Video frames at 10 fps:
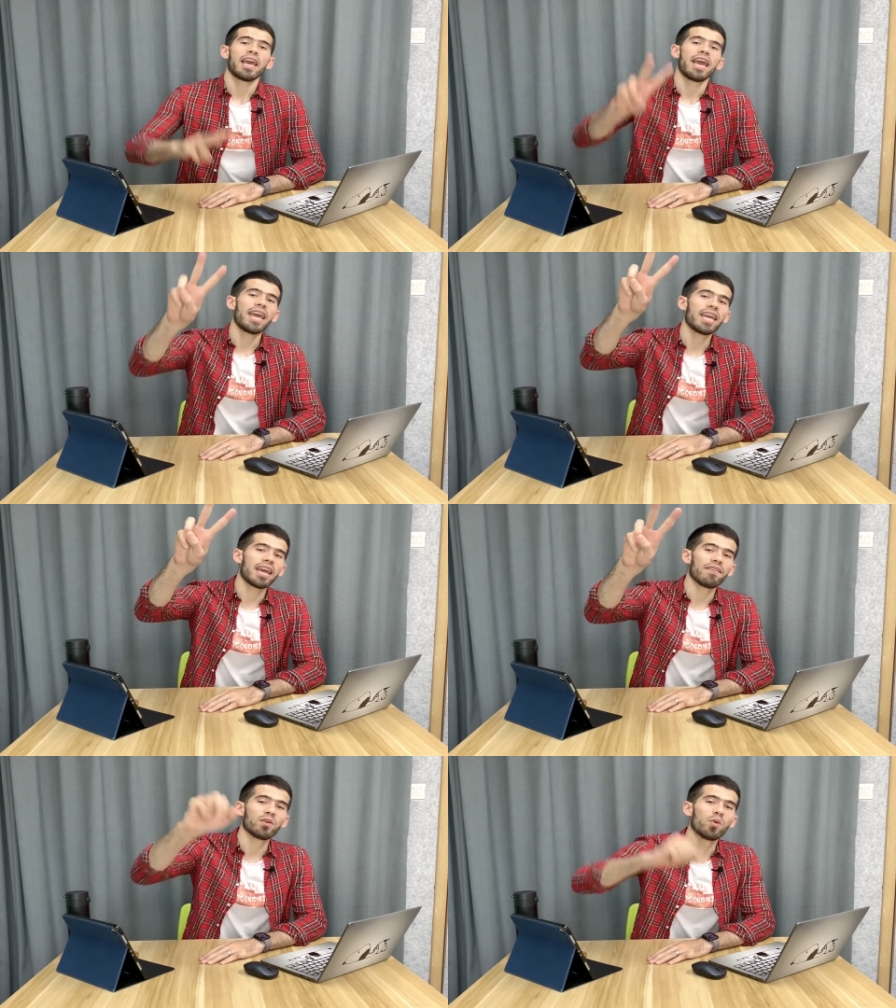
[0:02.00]
Hey
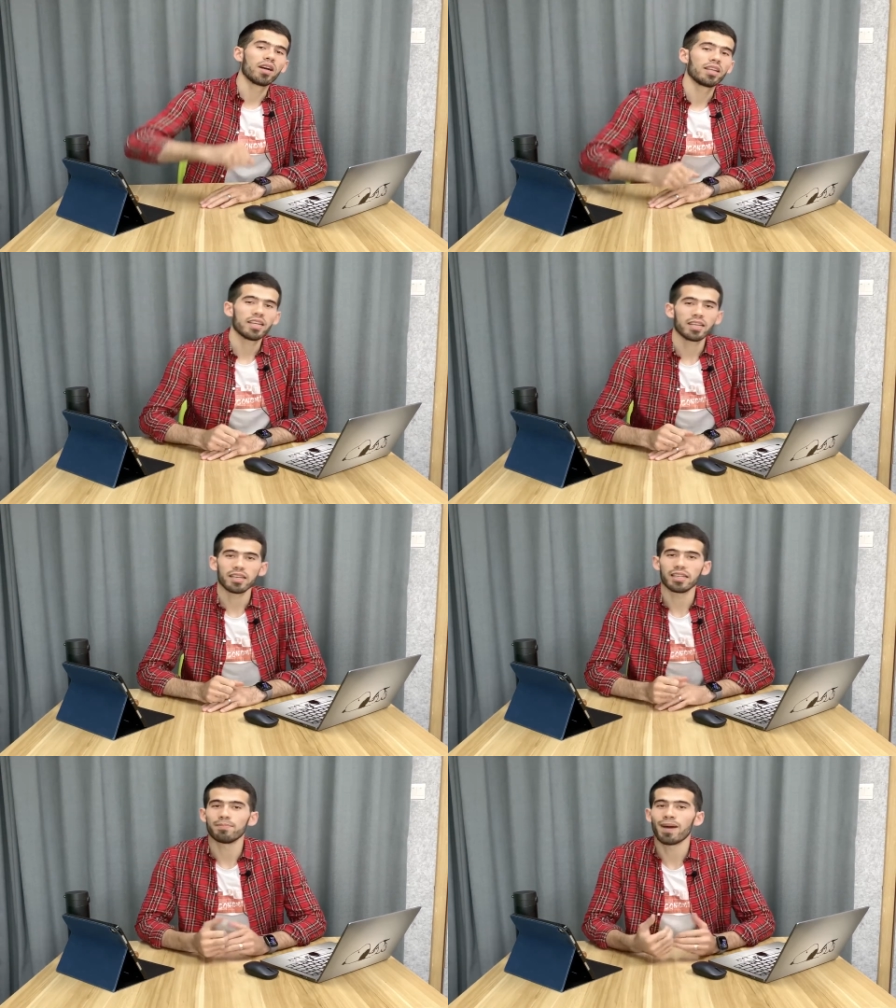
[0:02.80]
everyone,
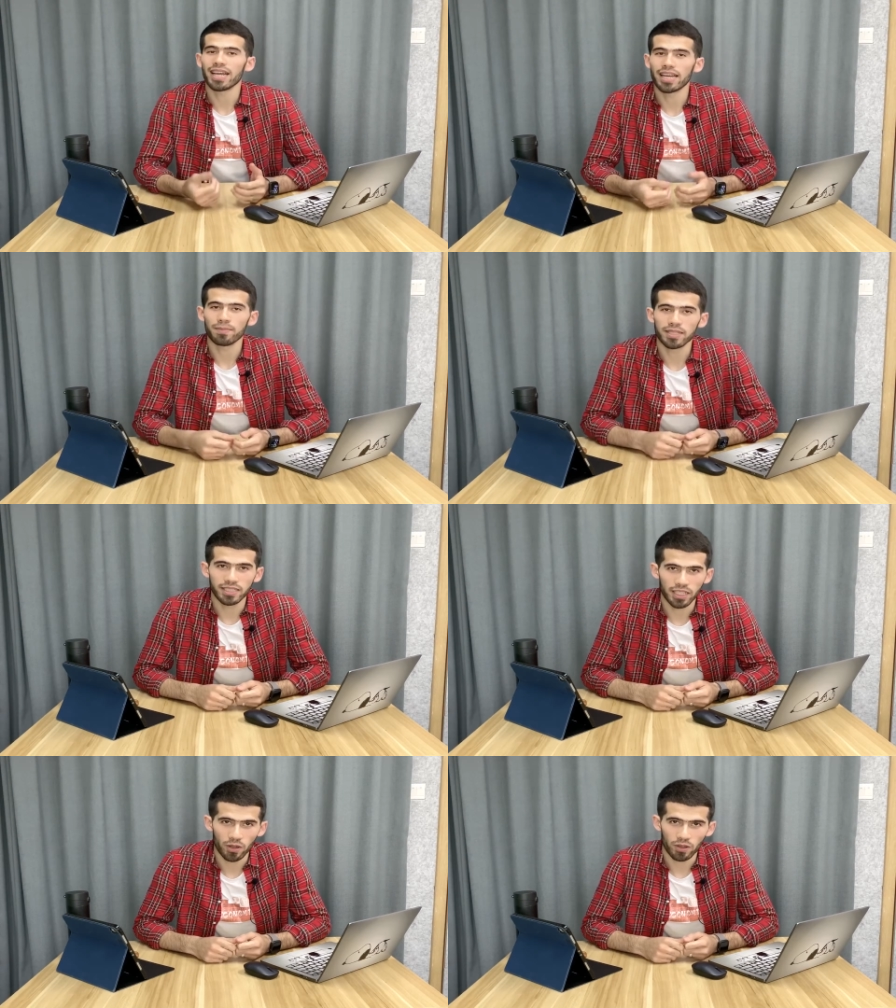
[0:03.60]
my name is
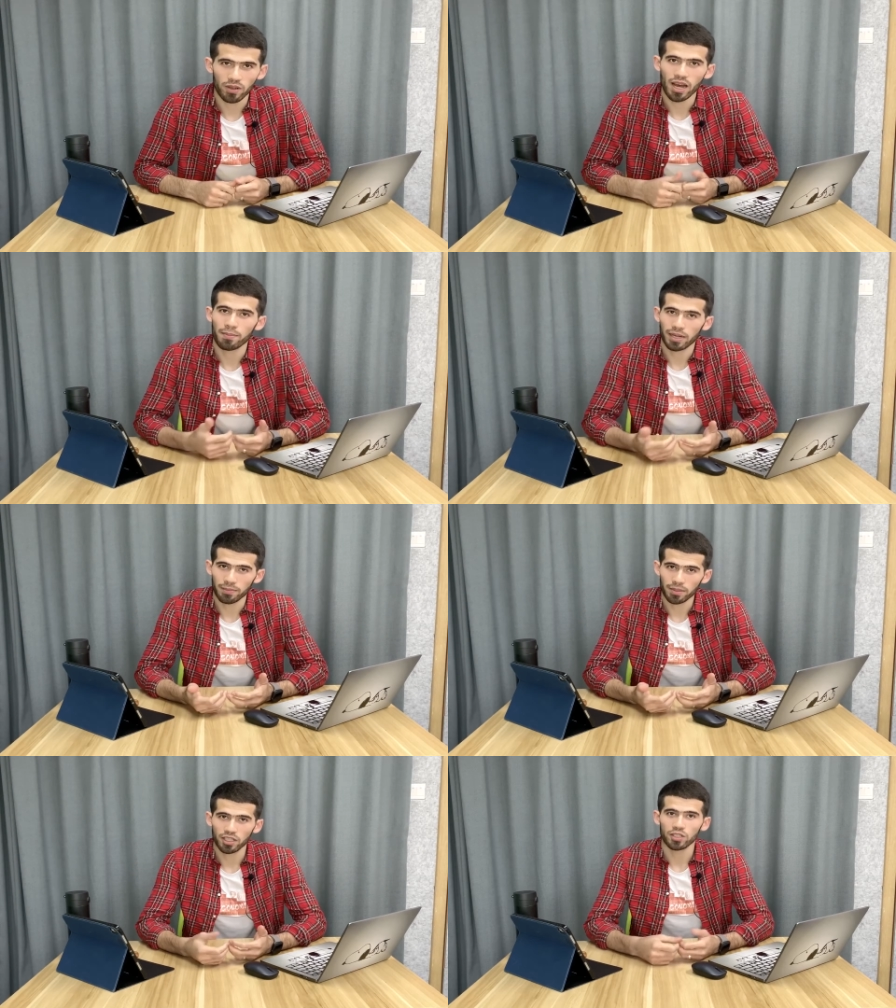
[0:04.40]
Dino. I'm
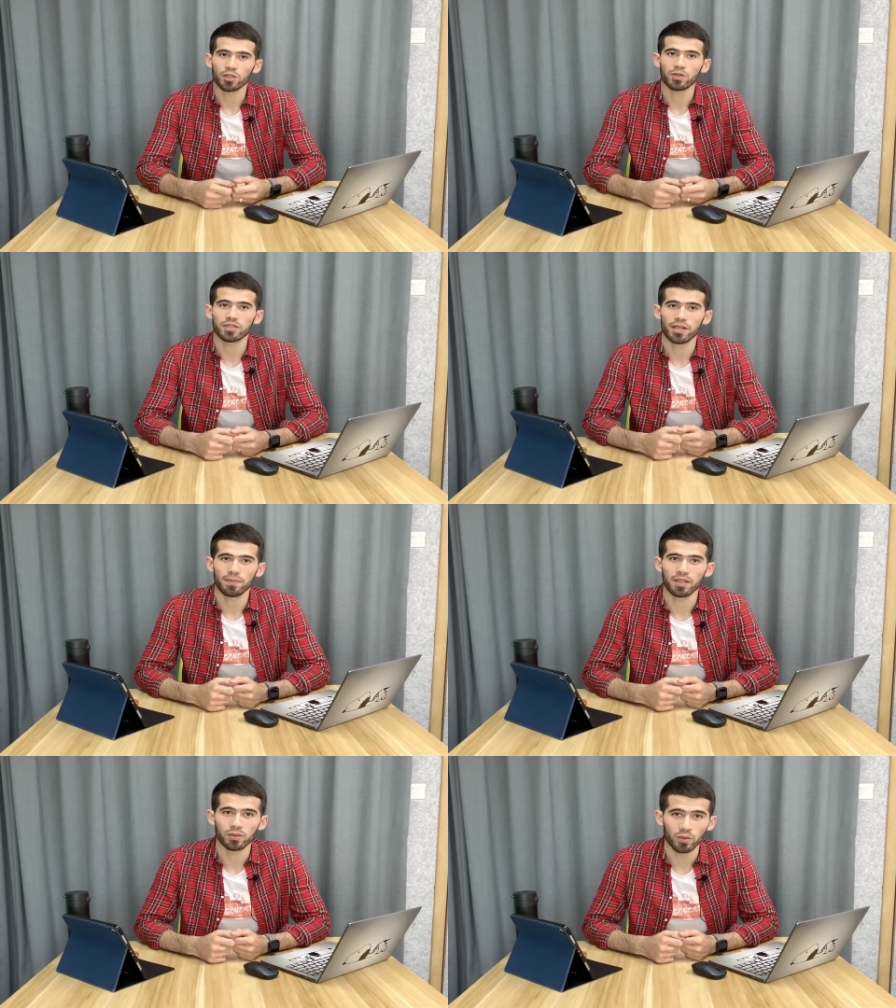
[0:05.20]
gonna be teaching you
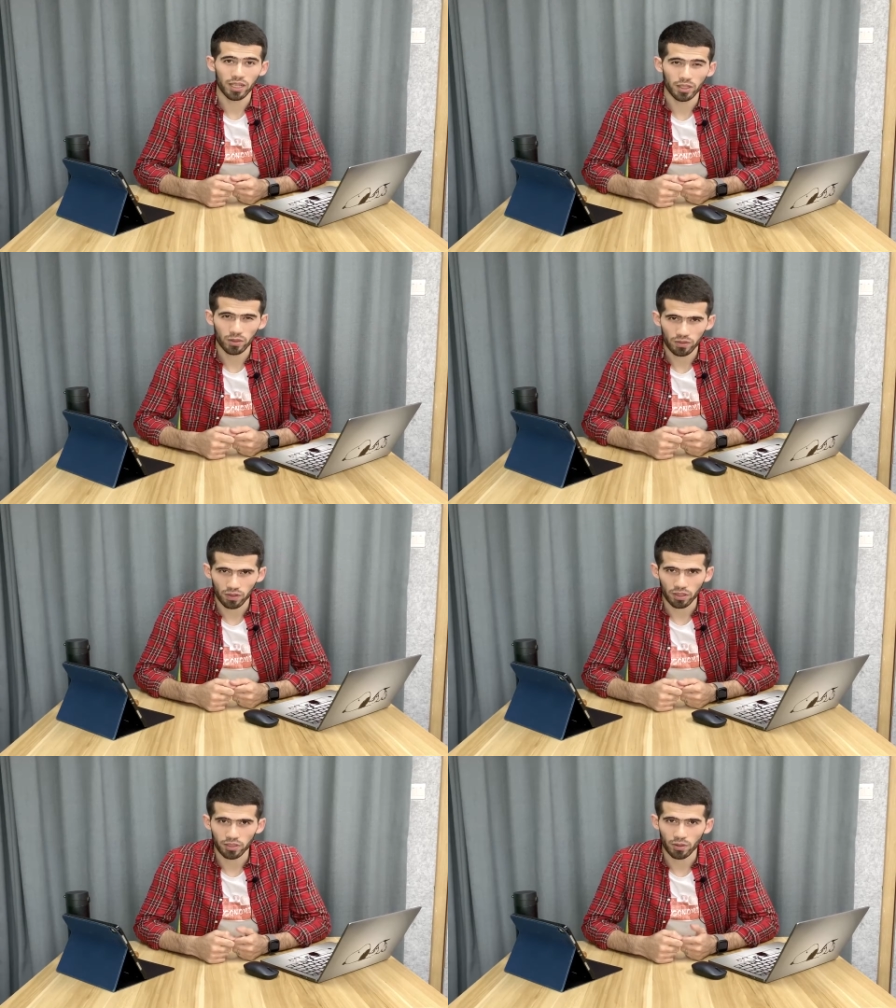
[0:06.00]
something really
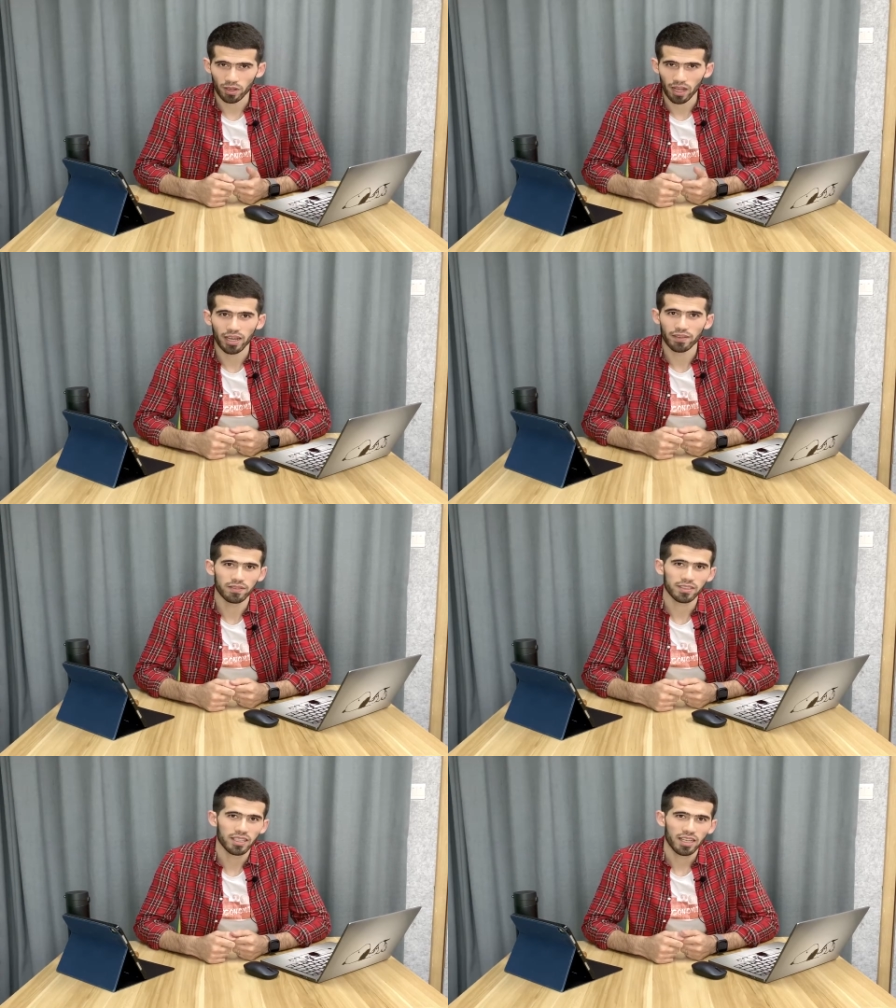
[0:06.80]
useful in your life.